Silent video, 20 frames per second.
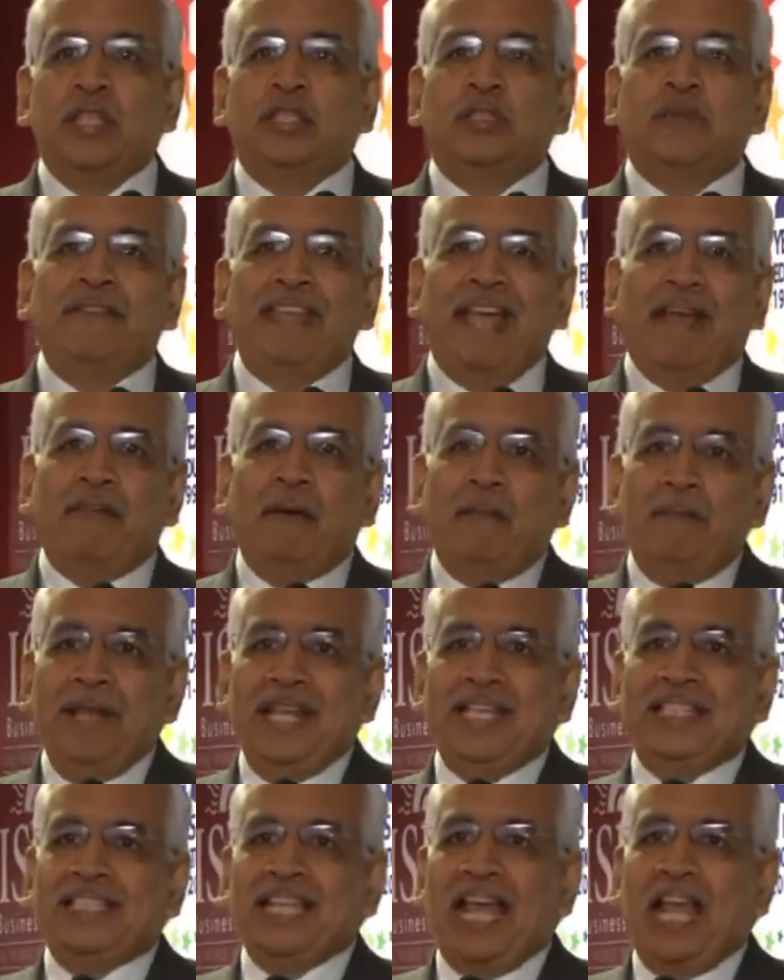So we have a
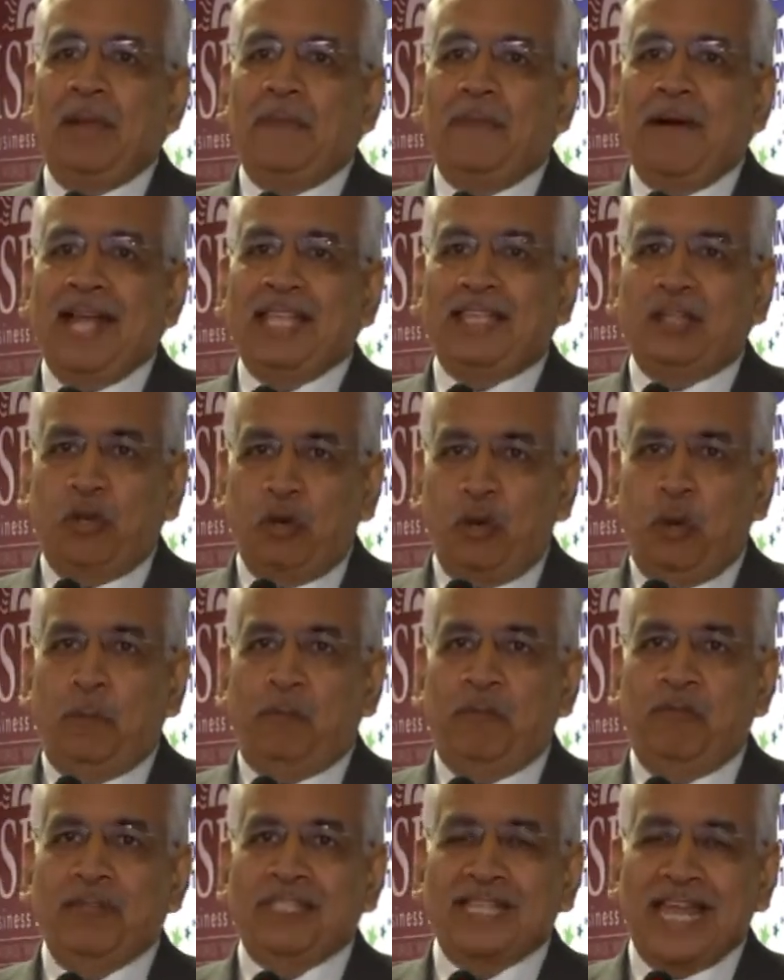20 saal baad
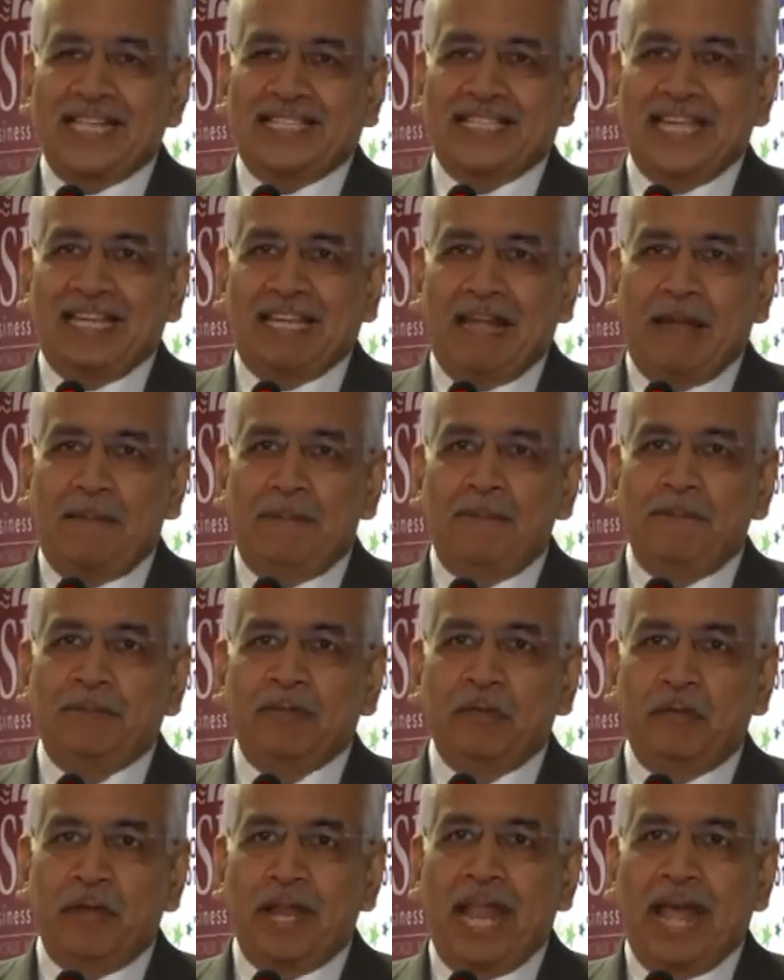group which I set up
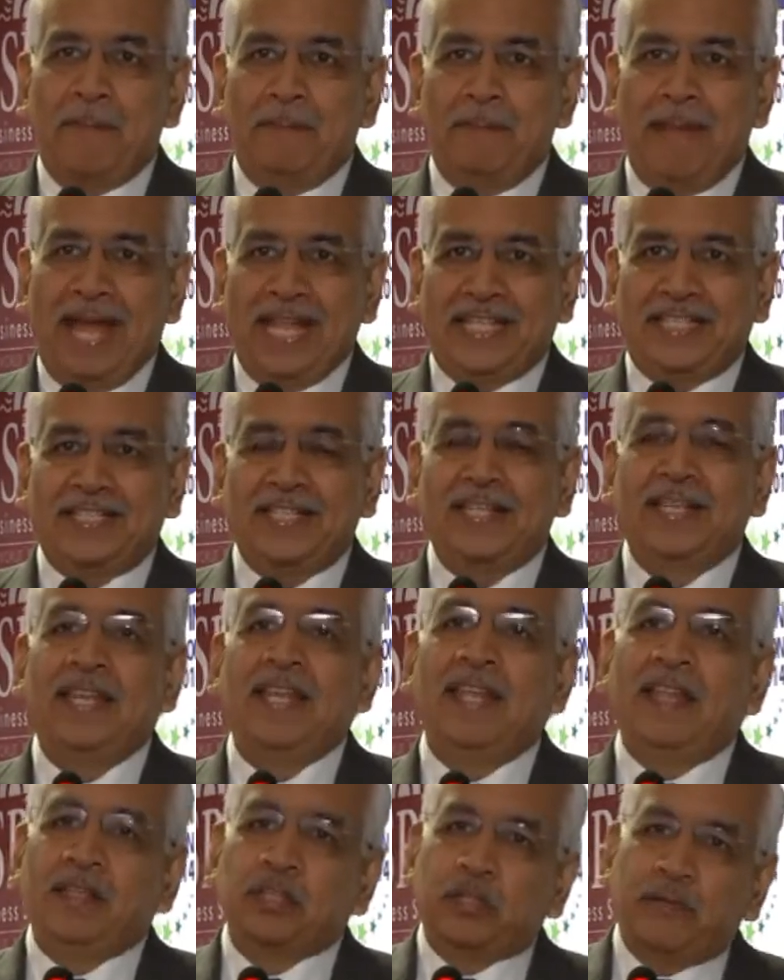for our batch.
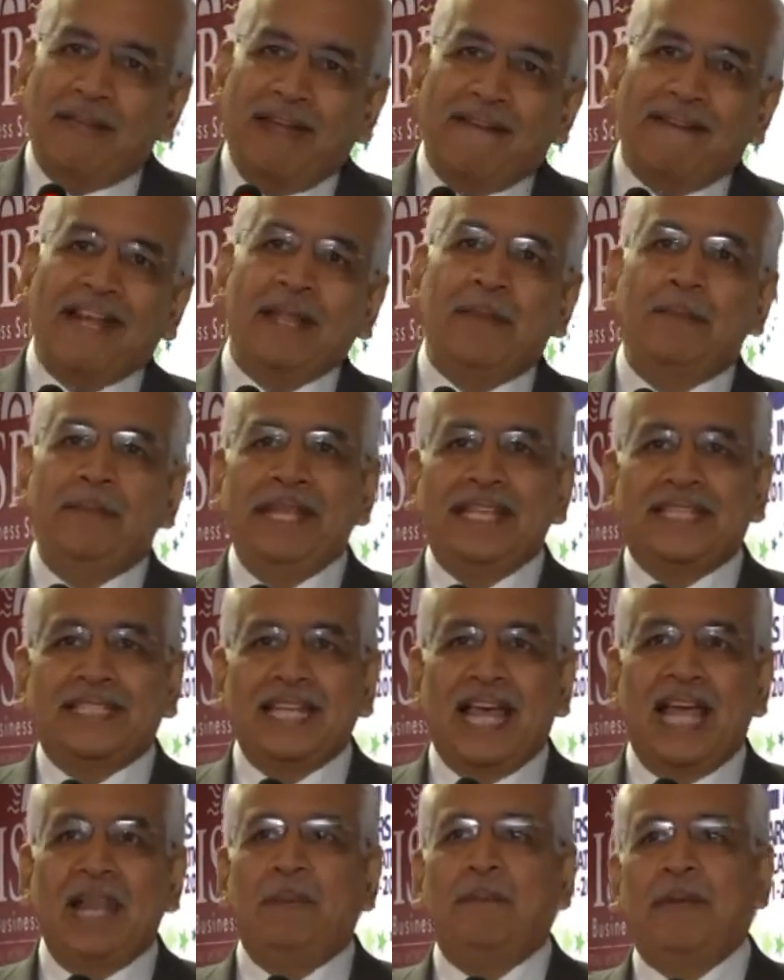So we have had a 20
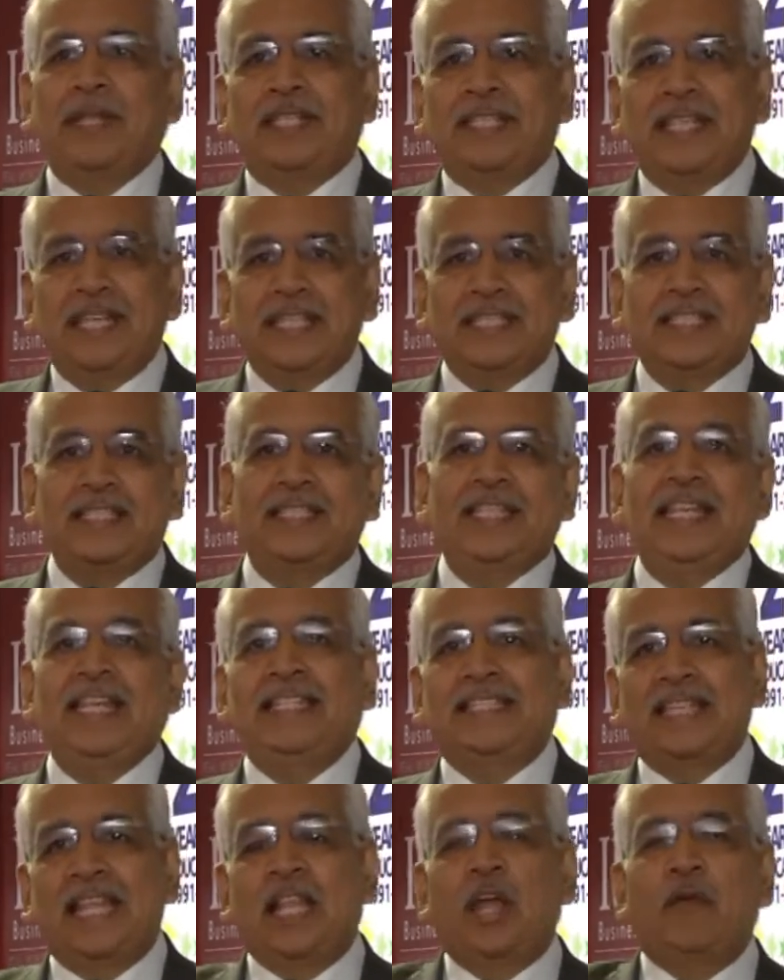saal, 25,
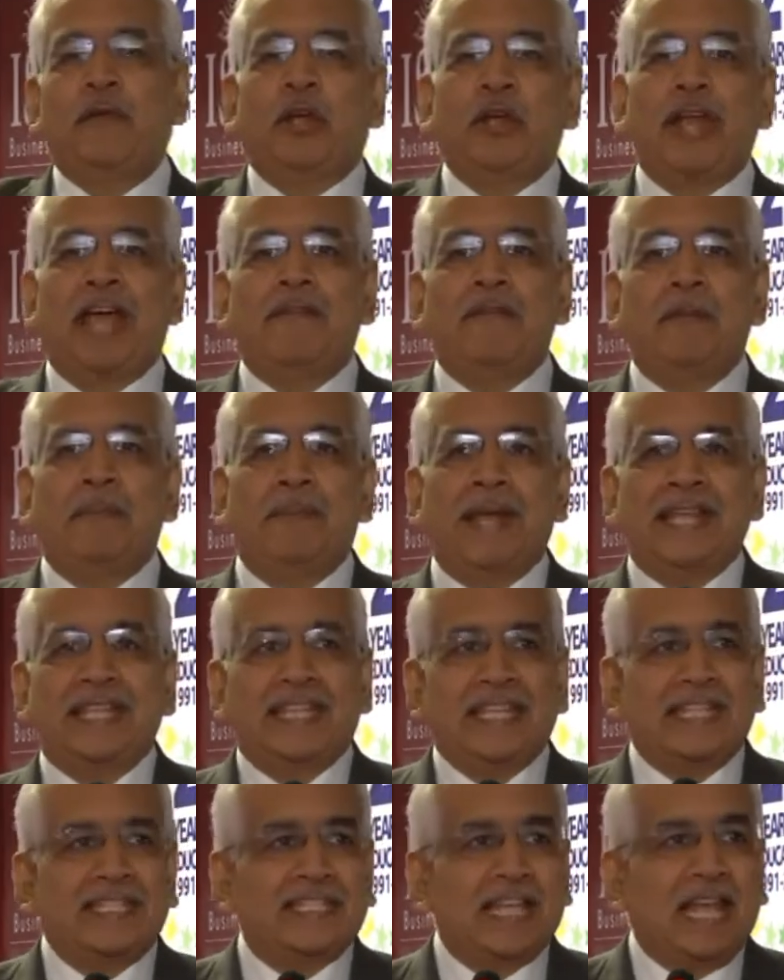30, and now we're going to have a
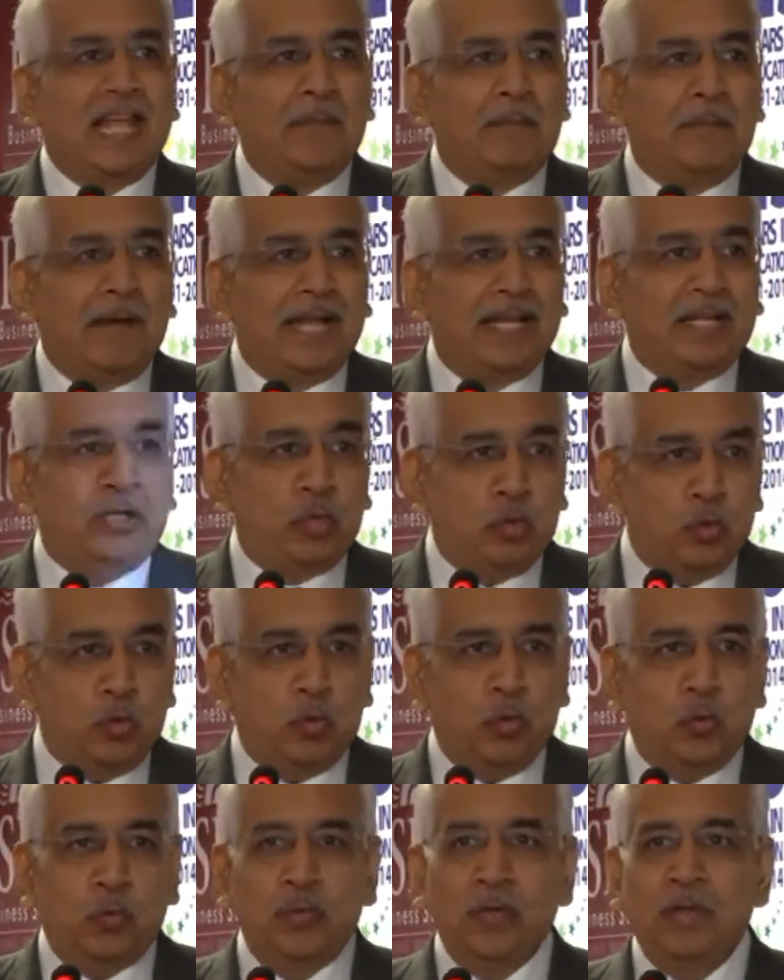35 saal baad
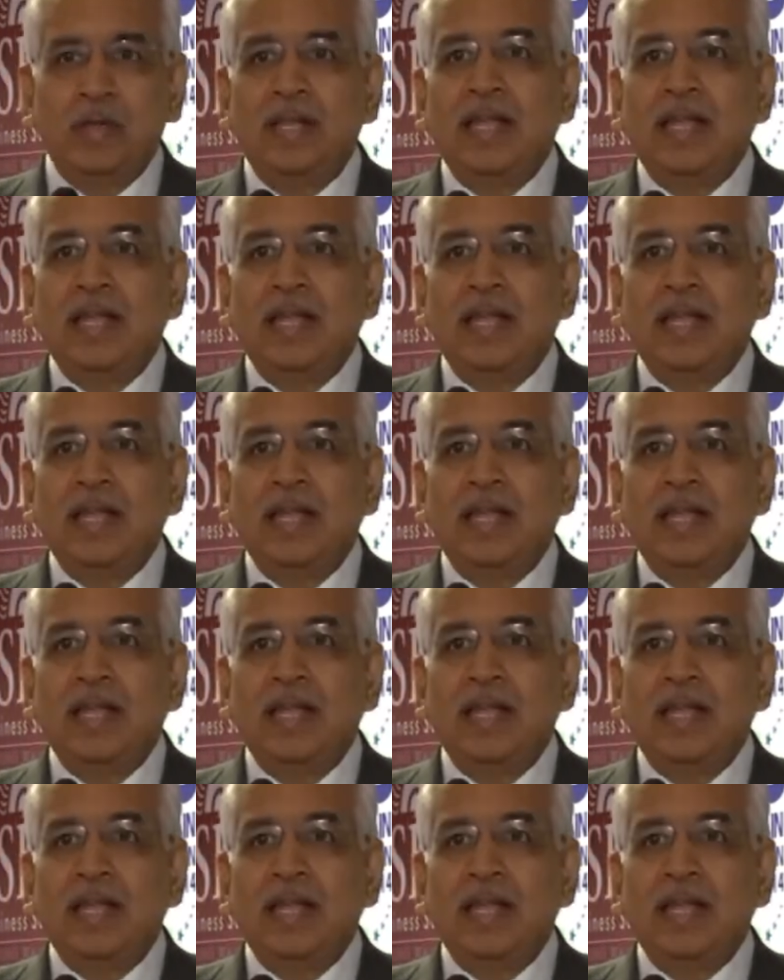do.